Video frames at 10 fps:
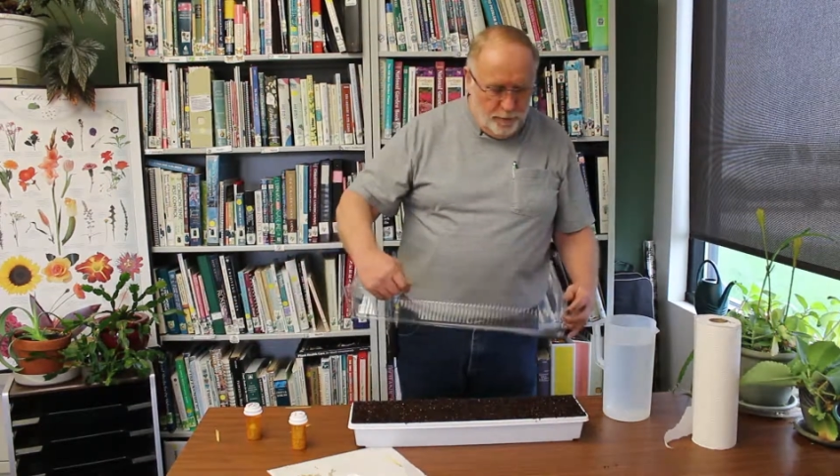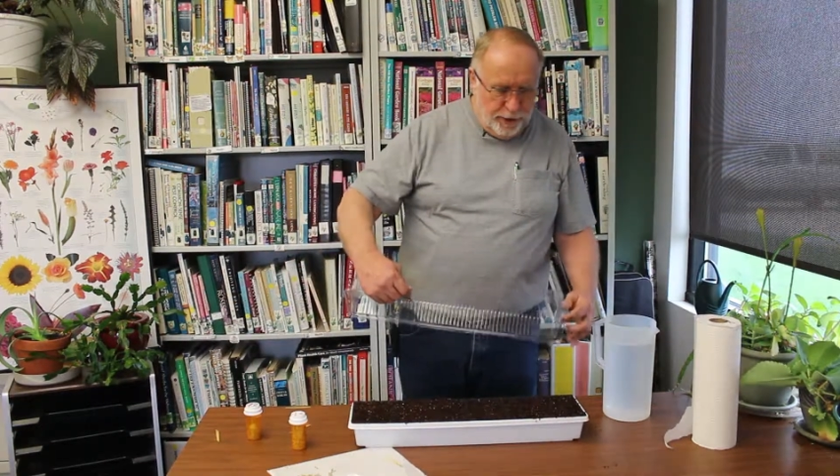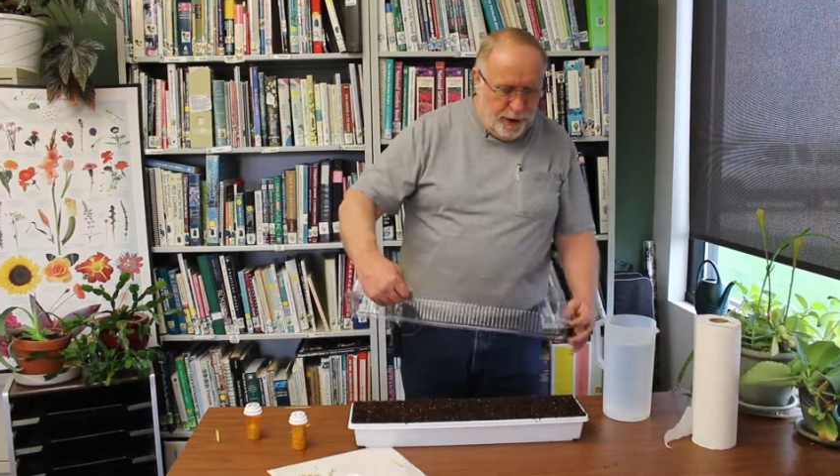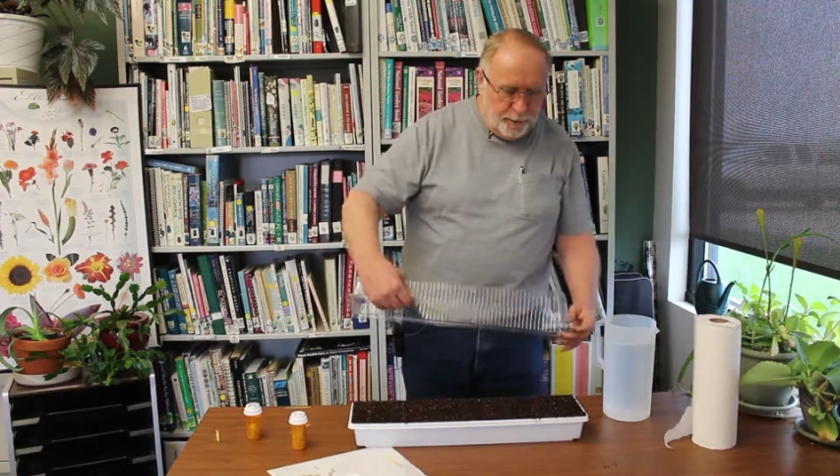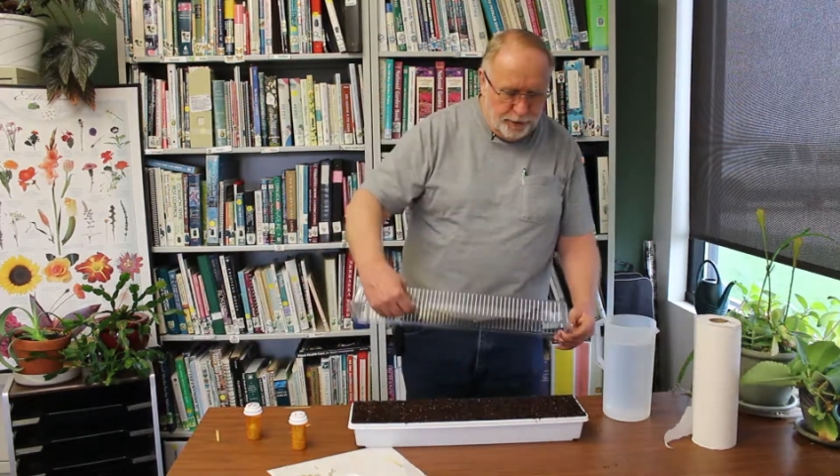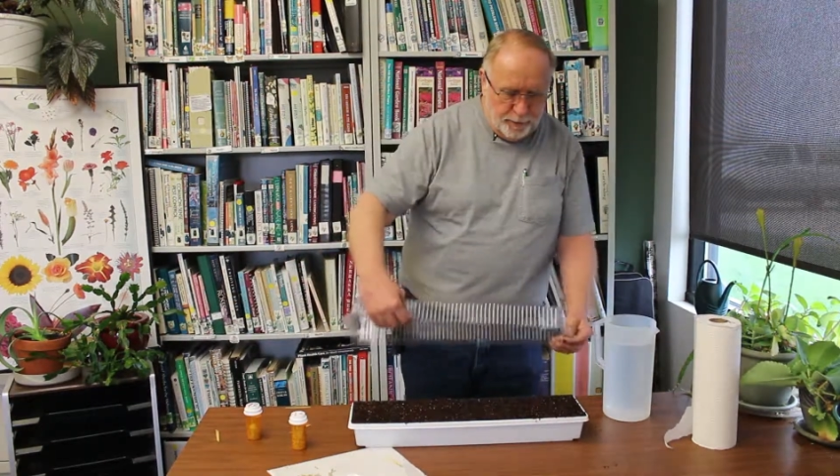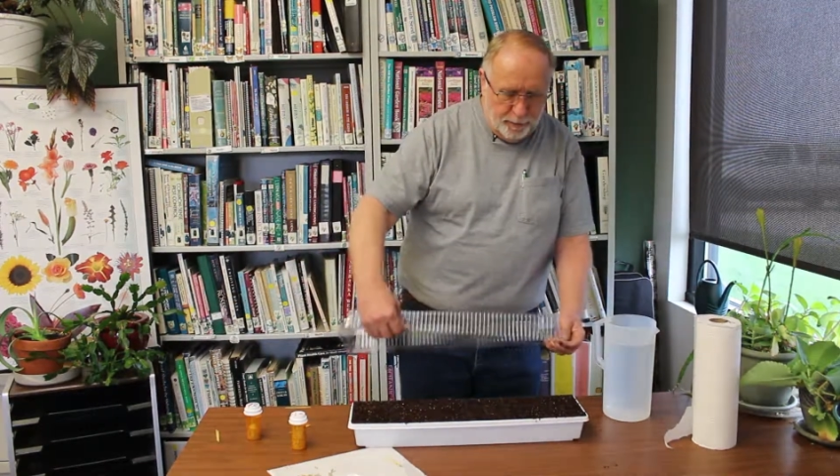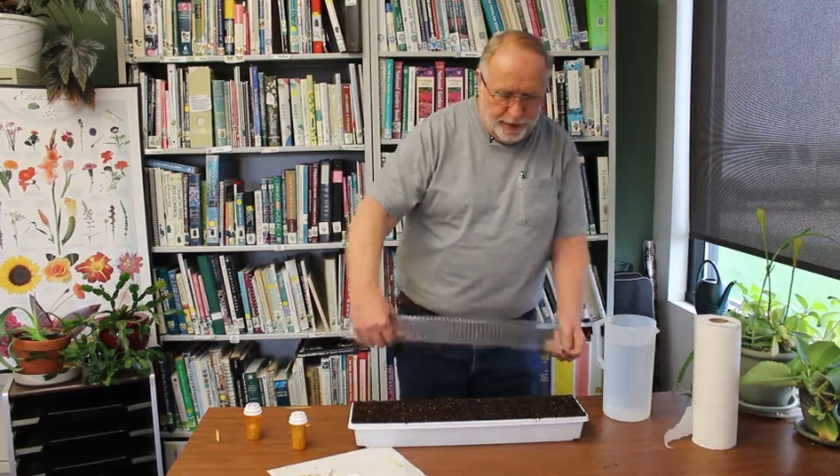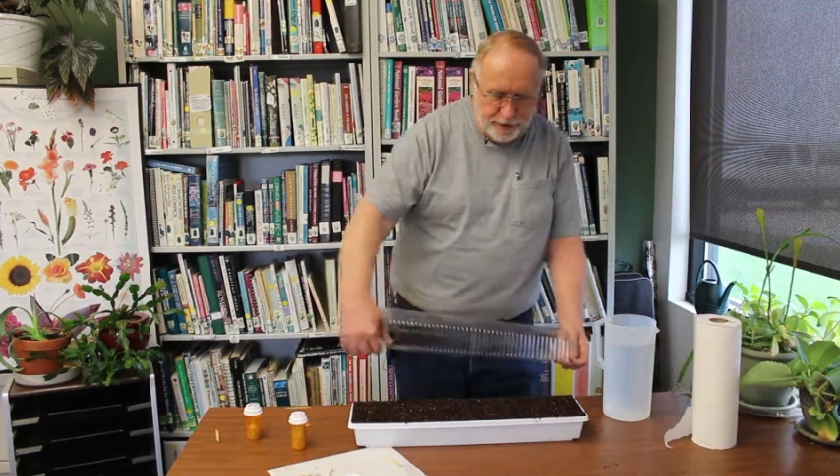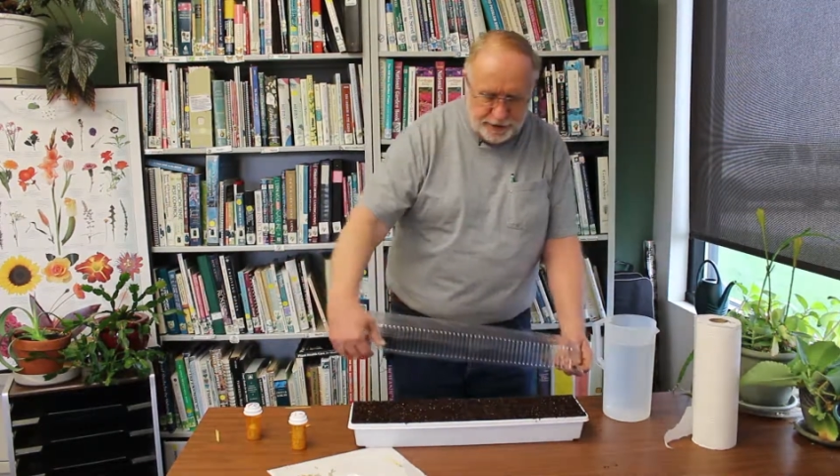but I put
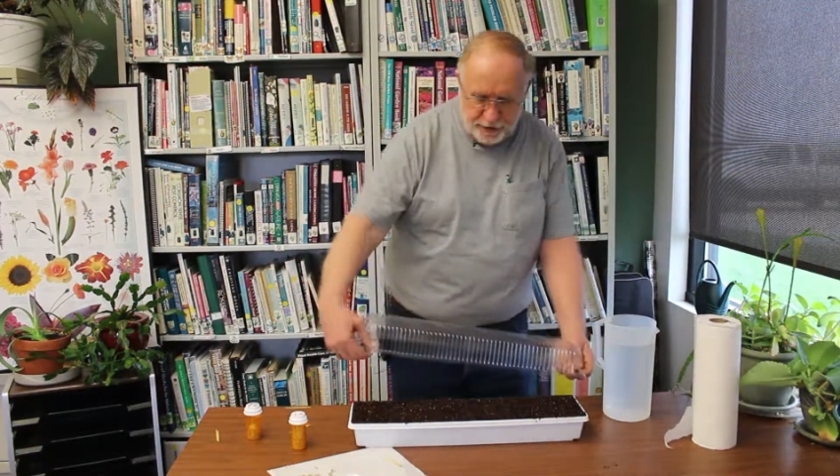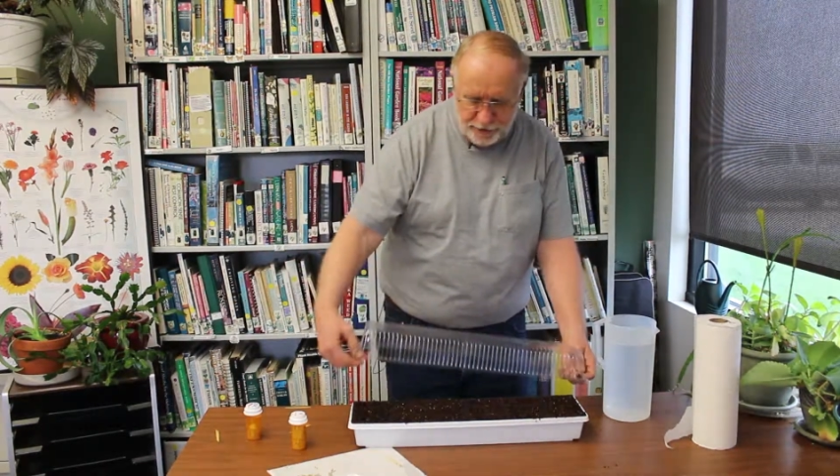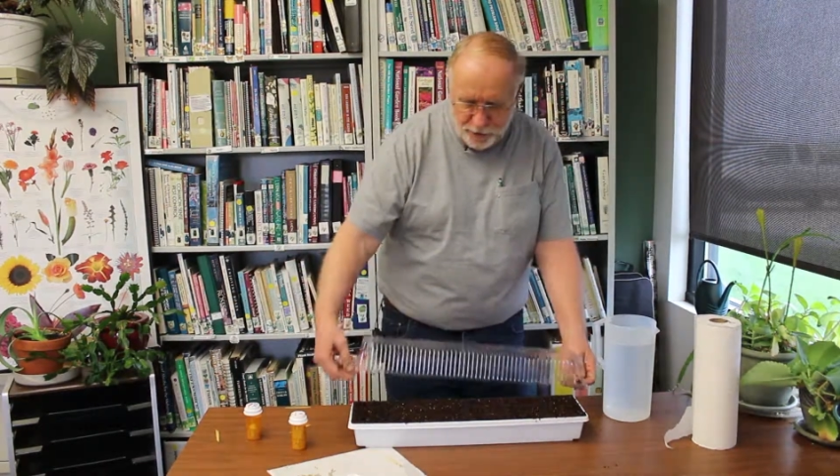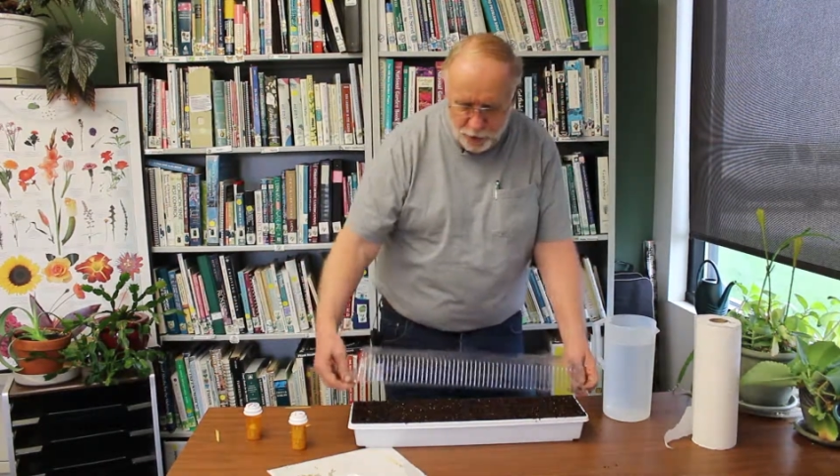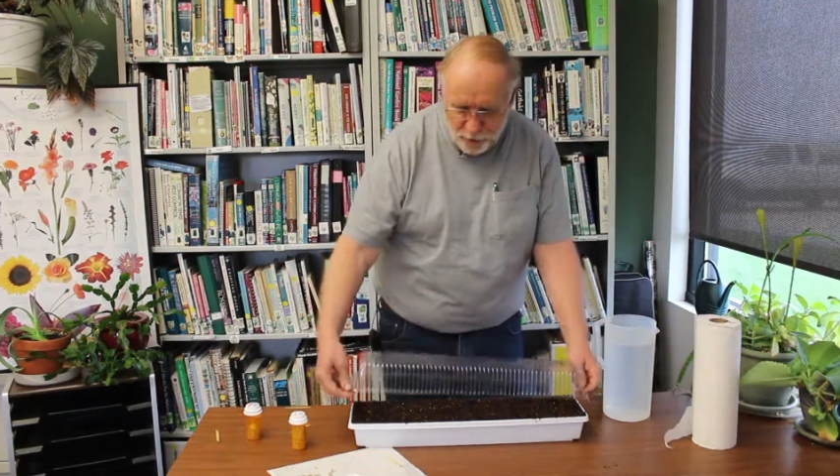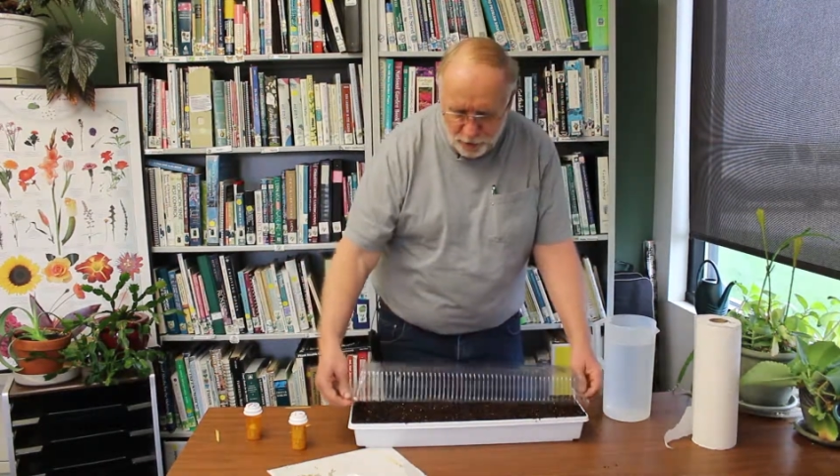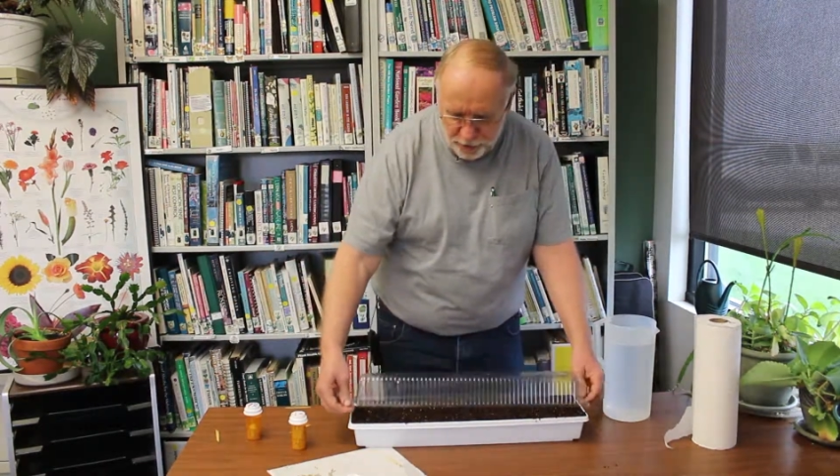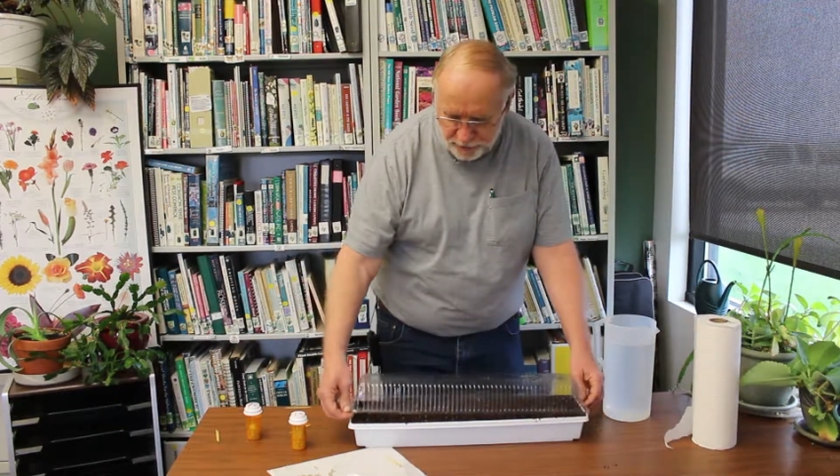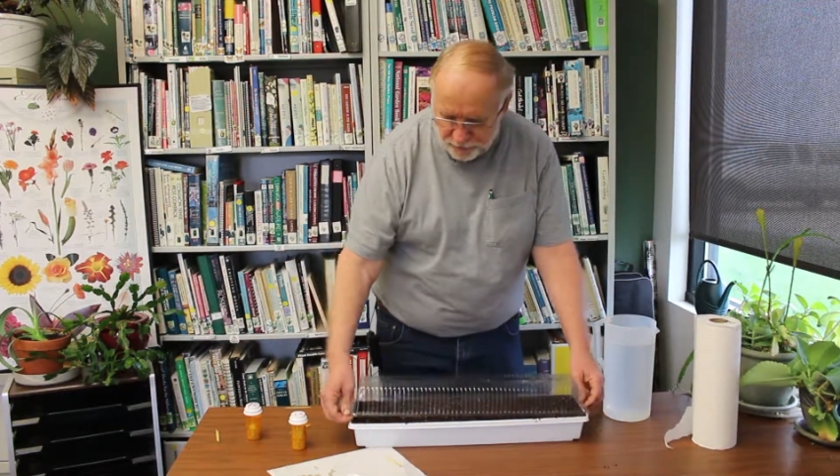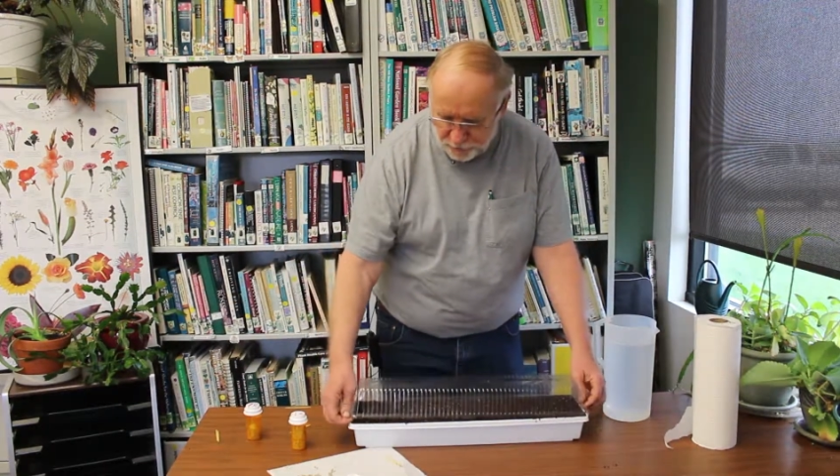the plastic dome
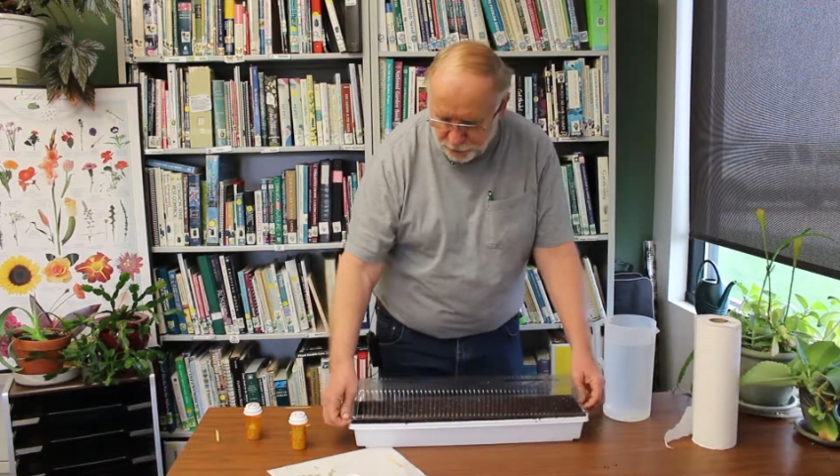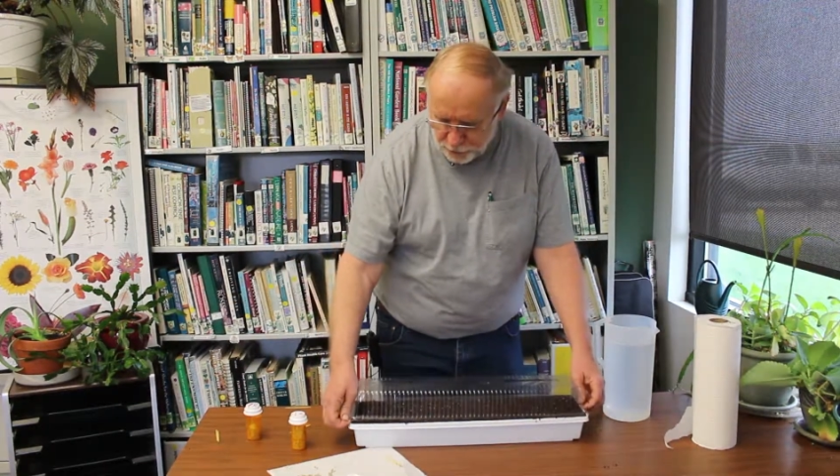on them.